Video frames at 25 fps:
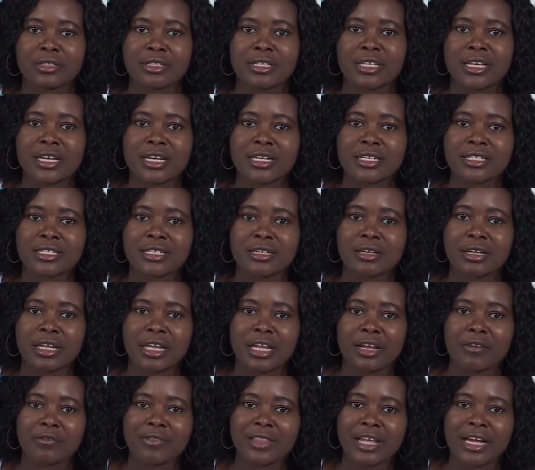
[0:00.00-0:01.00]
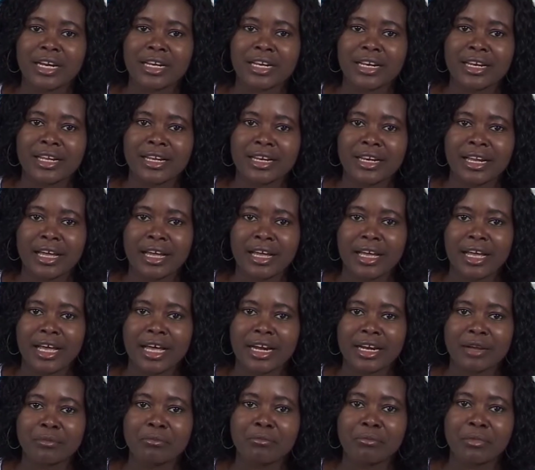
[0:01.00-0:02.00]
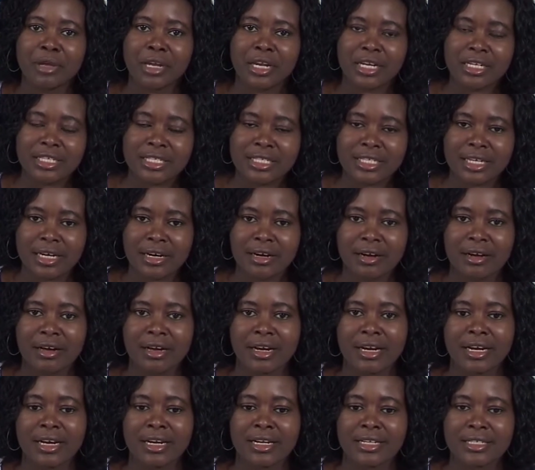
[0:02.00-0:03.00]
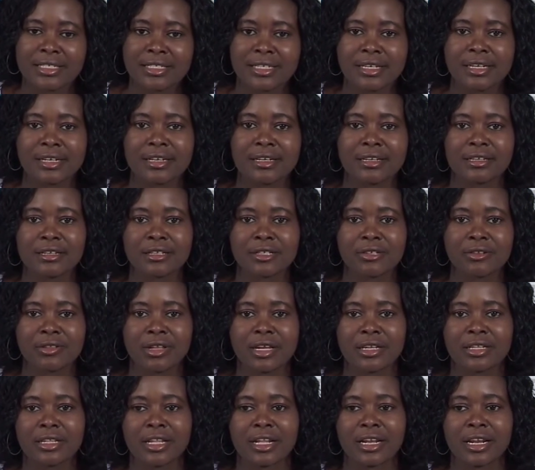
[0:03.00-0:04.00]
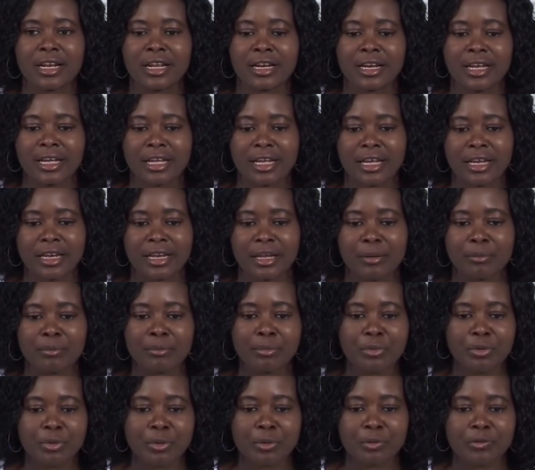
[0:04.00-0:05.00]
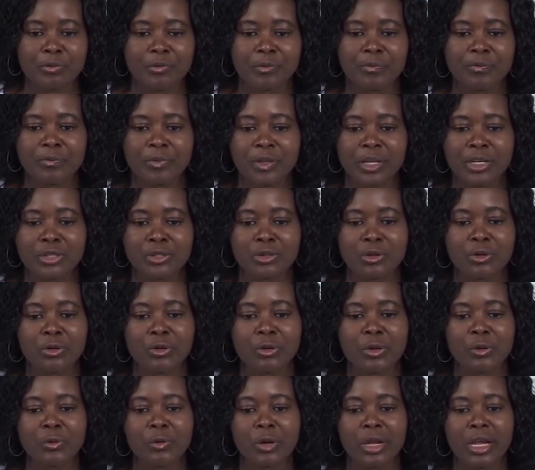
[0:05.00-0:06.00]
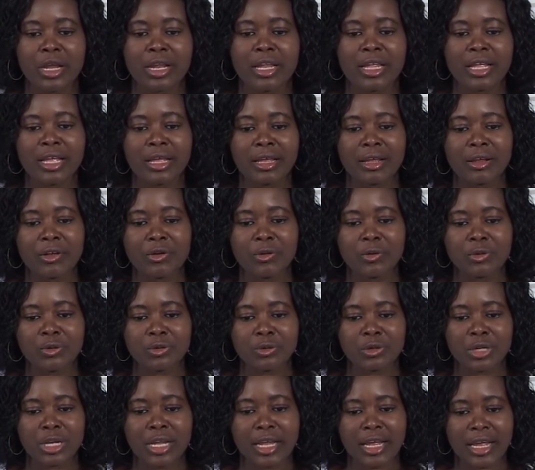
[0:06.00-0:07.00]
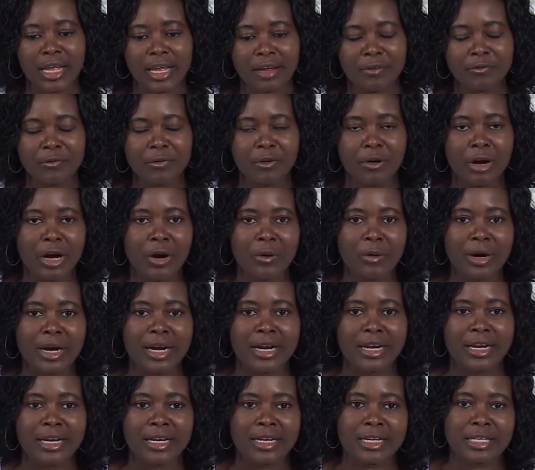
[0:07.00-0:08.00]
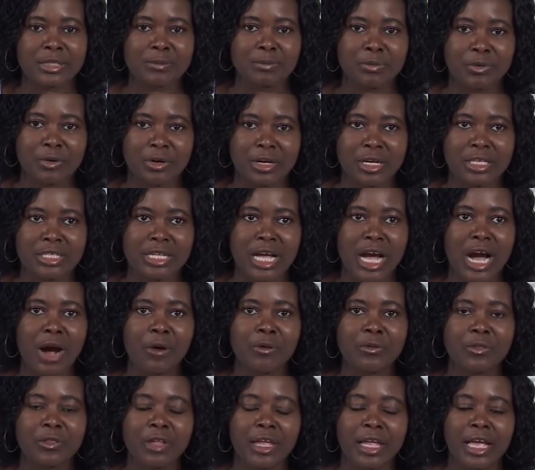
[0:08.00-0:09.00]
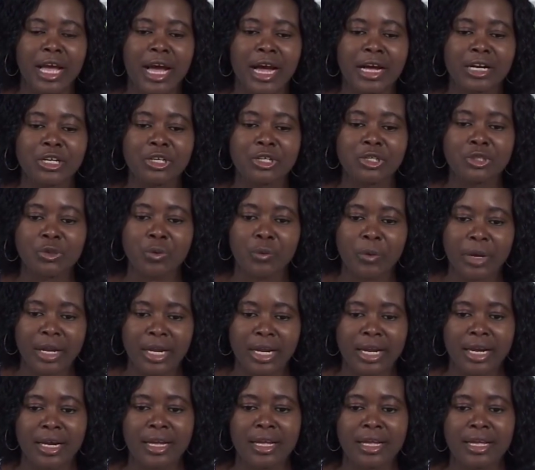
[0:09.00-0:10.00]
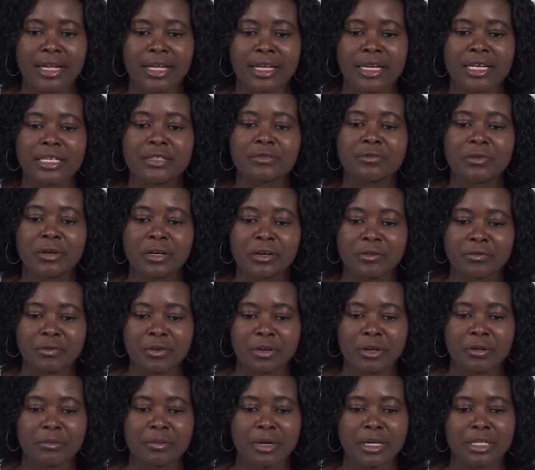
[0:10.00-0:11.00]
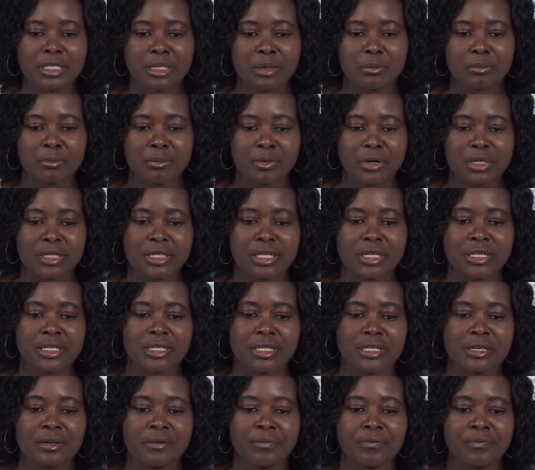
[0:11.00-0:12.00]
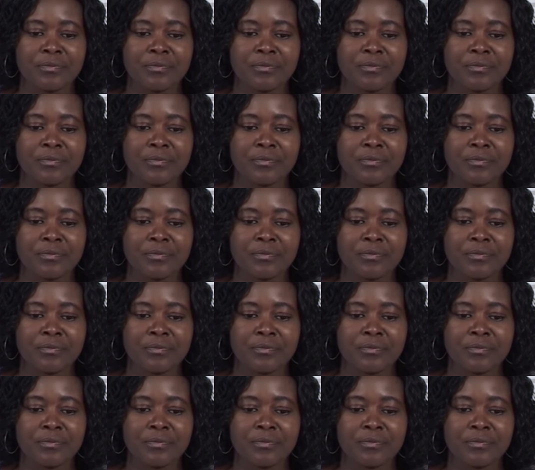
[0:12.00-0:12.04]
give that learner remedial lesson so that the learner can improve? So then you should care for our learners' progress. How they are doing is very, very much important.